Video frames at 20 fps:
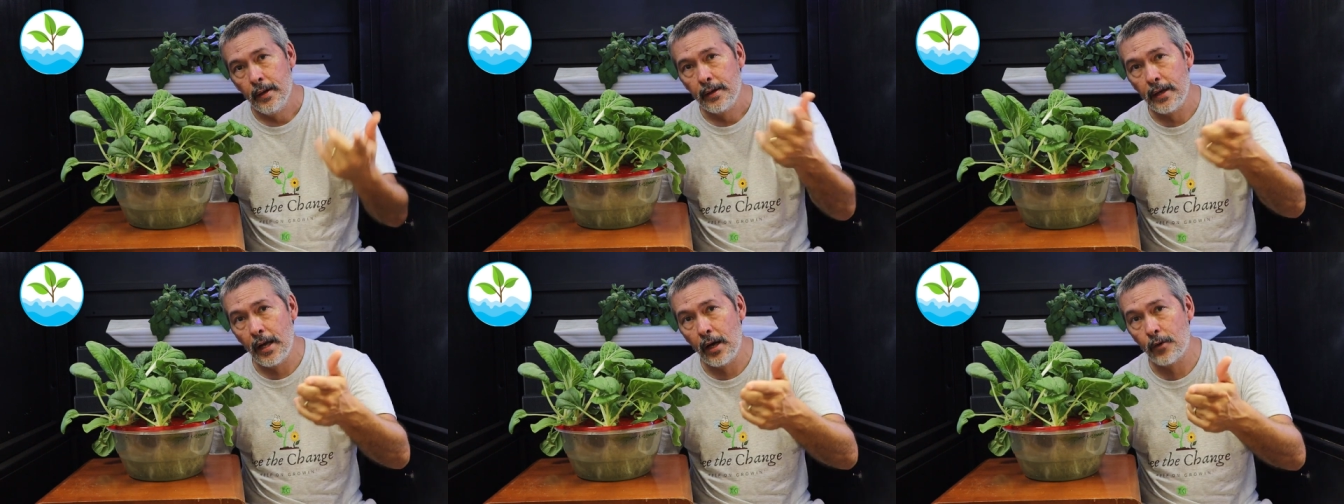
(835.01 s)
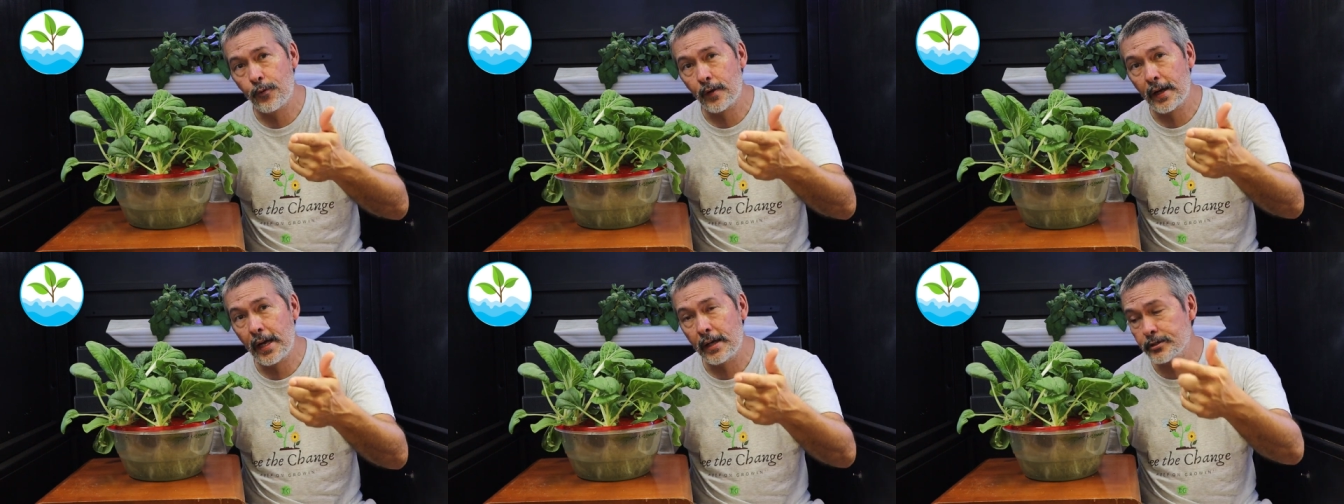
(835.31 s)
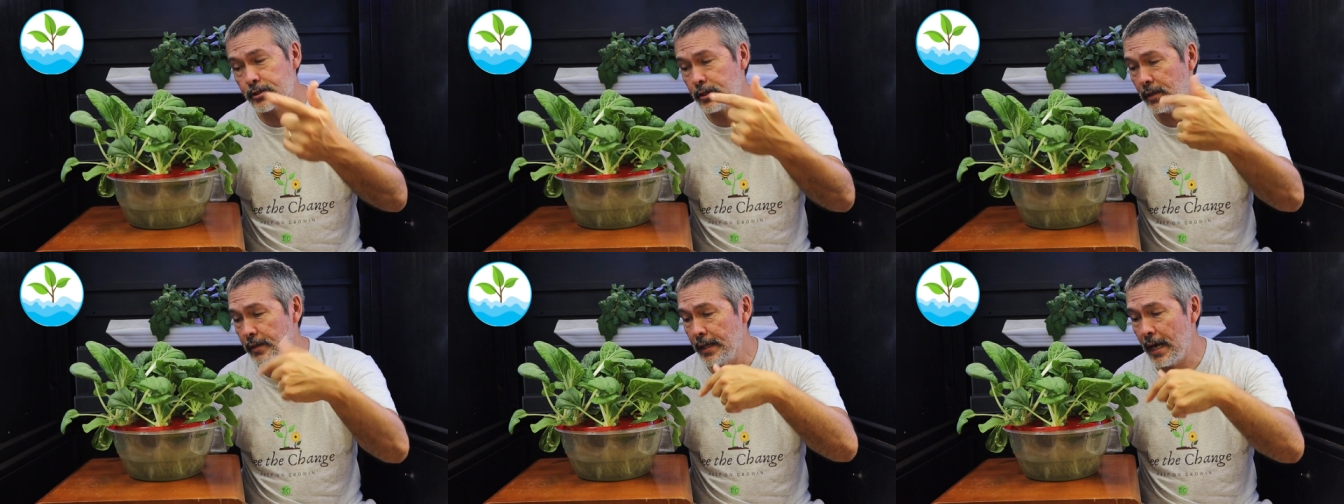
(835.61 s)
Now, I forgot
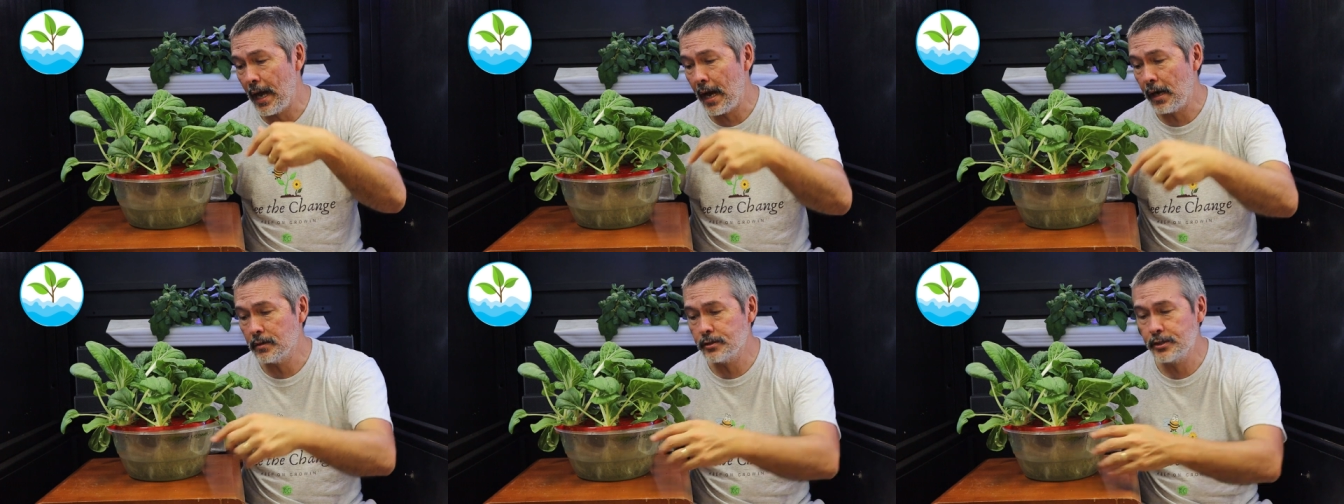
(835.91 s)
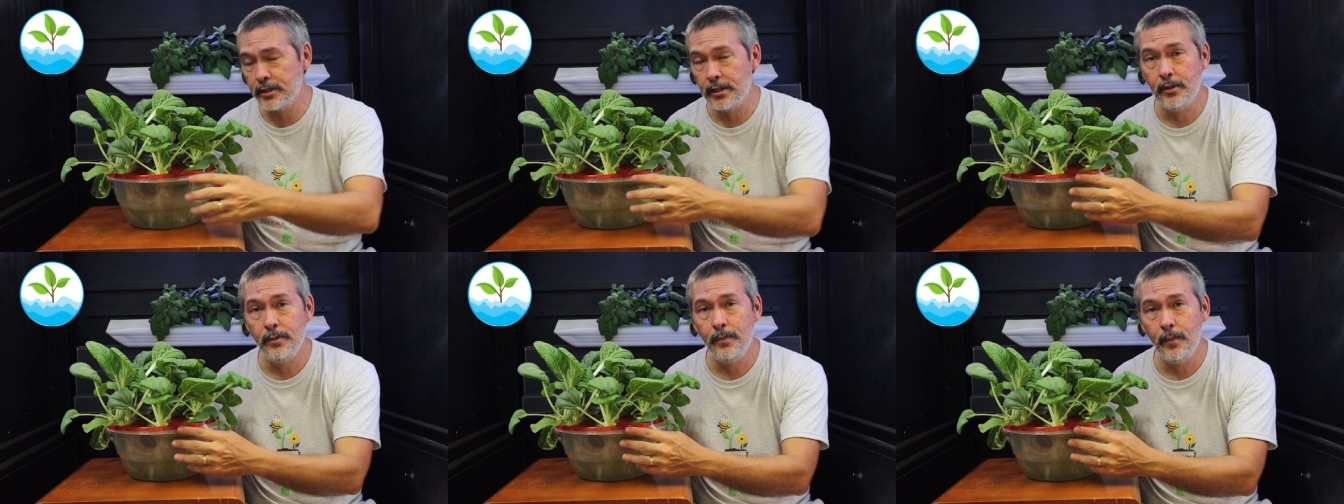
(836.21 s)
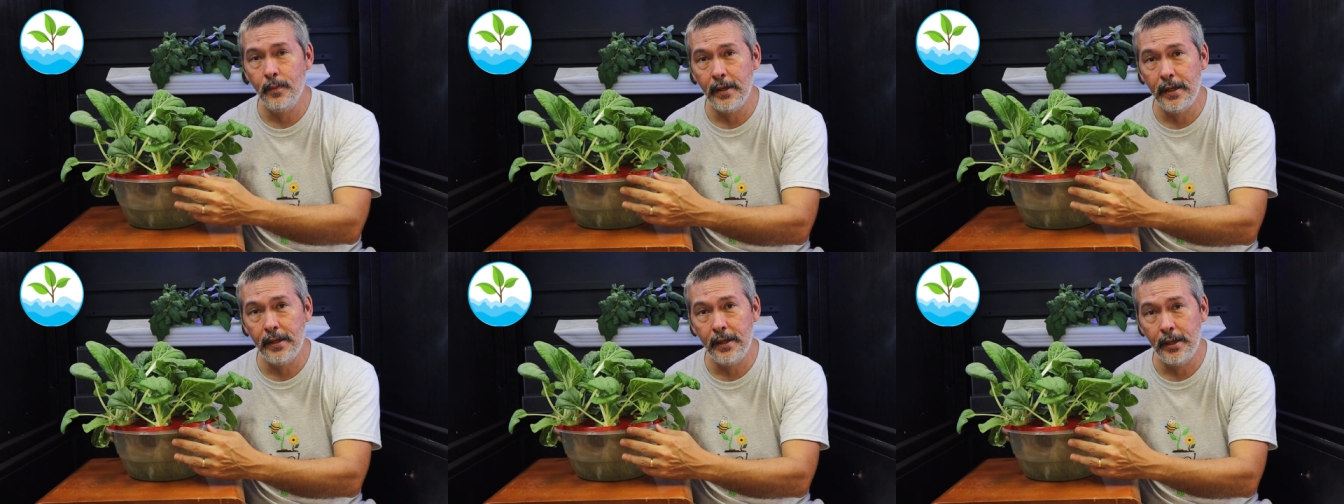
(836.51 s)
to show you the algae
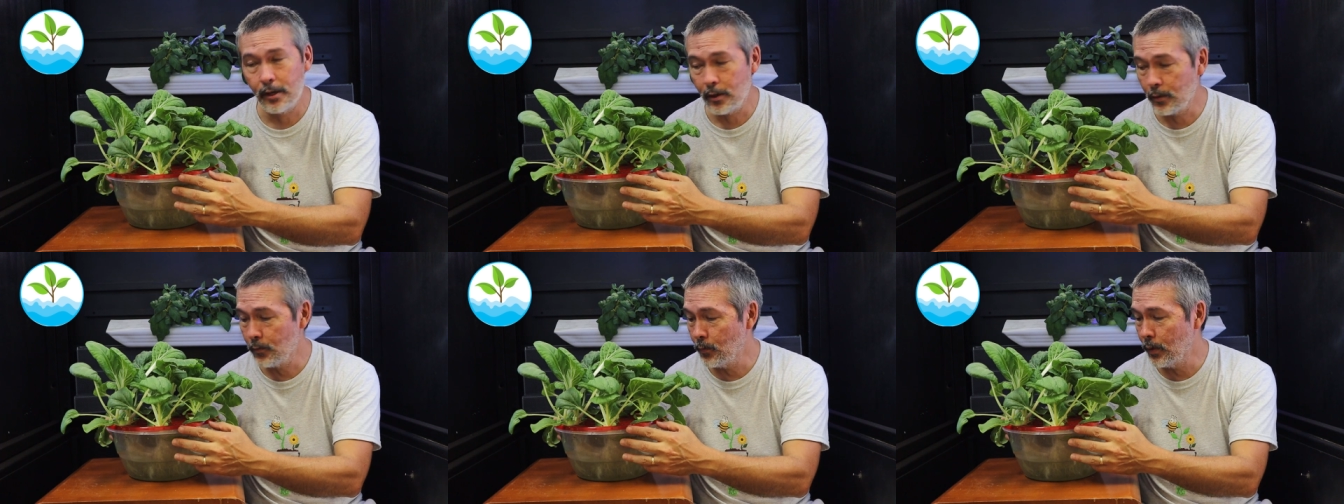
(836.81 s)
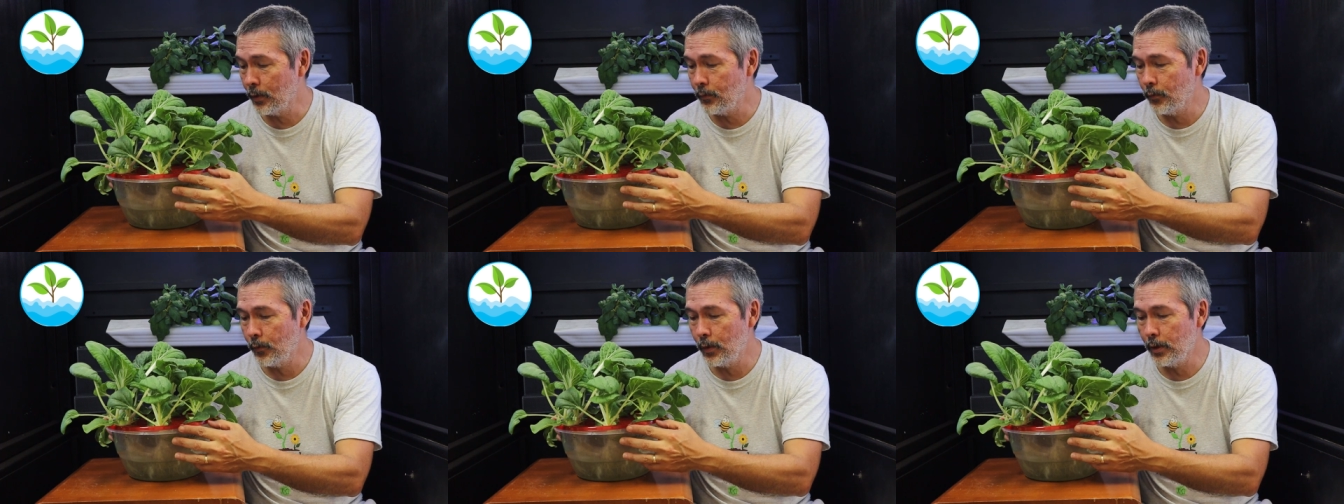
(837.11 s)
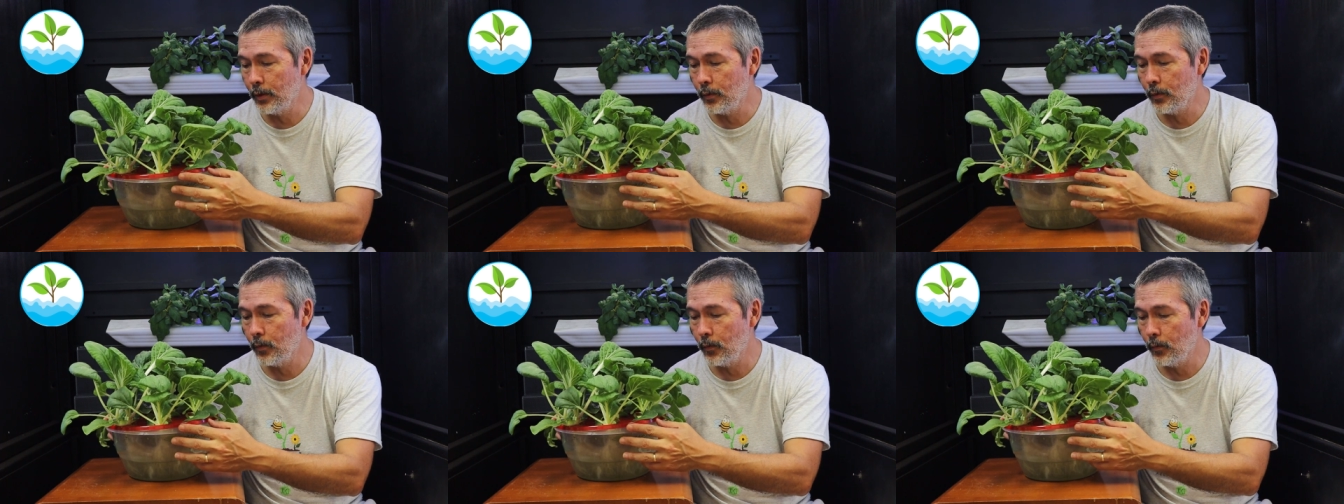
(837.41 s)
in here when
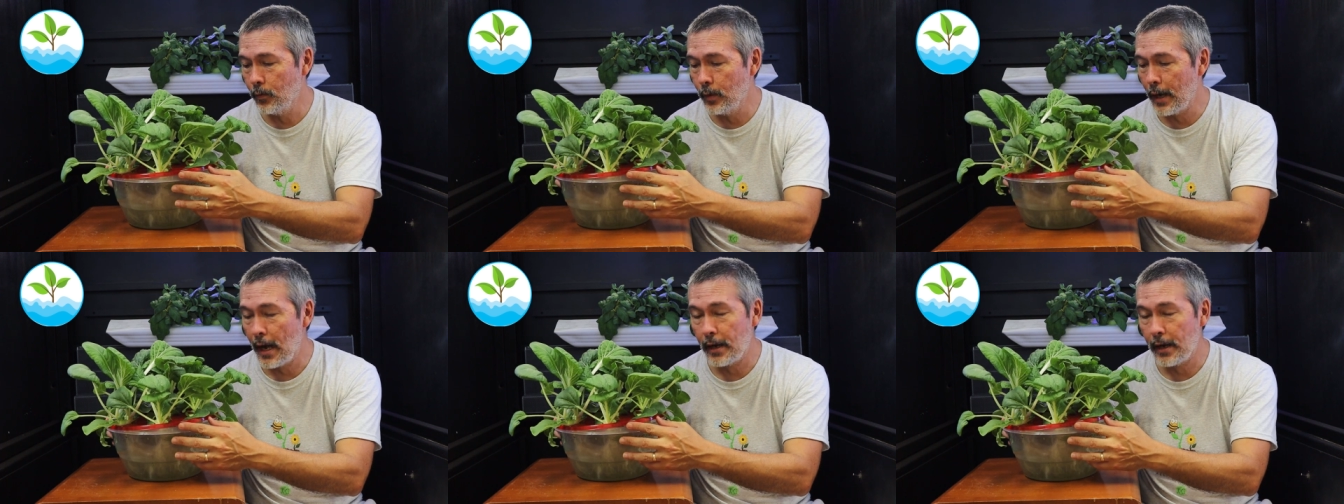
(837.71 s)
we